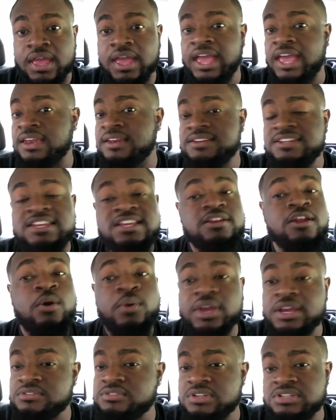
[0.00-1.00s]
and
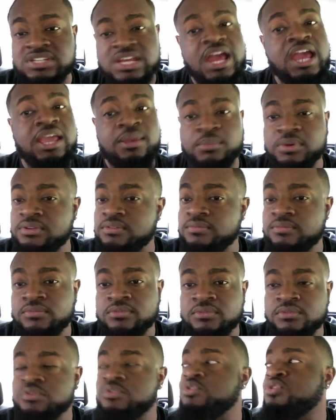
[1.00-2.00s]
D-Lo Entertainment
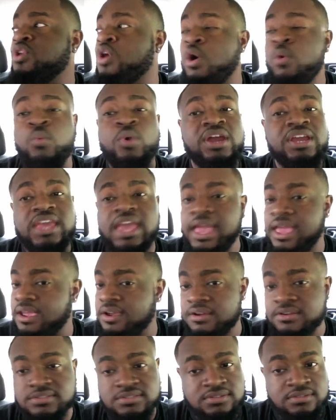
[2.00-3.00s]
no one
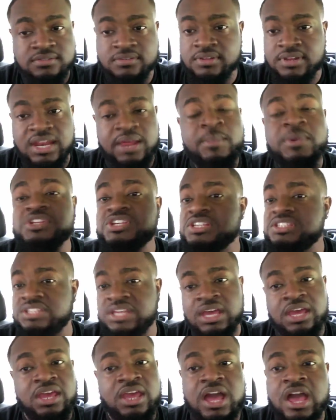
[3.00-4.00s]
cares. Let me just
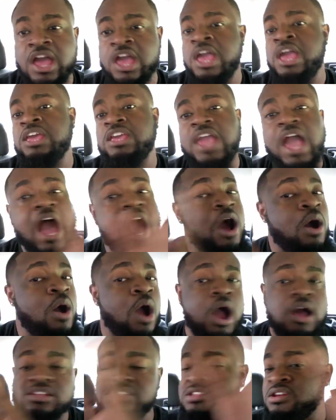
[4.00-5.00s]
tell y'all, y'all
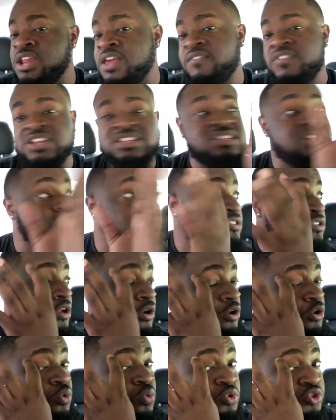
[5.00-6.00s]
are still living in this
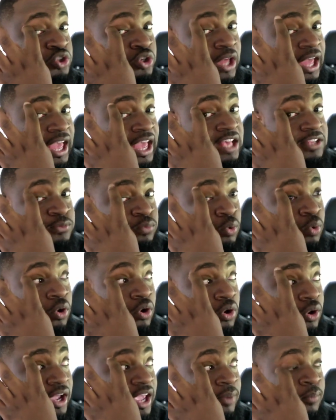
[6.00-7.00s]
delusional ass
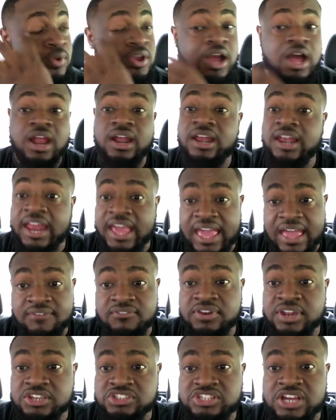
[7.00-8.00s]
world, and we are
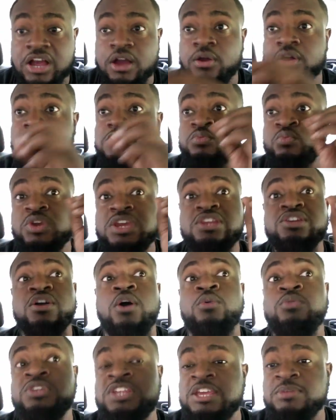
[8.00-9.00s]
laughing at y'all because we
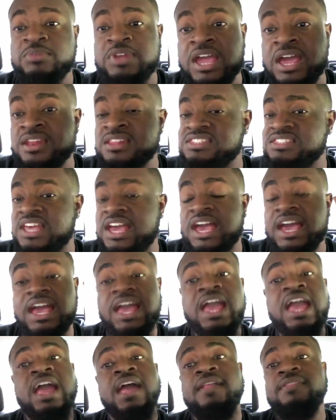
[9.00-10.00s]
know deep down
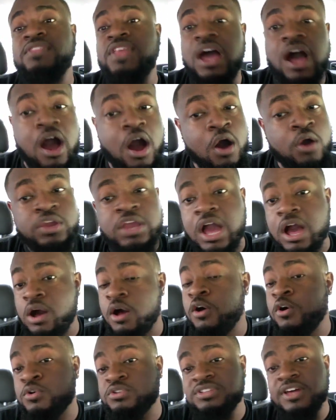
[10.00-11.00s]
inside that all y'all
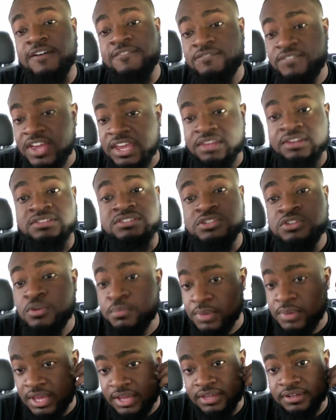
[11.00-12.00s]
hoes are faking it till
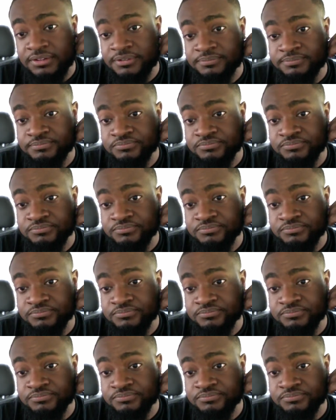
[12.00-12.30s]
you making it,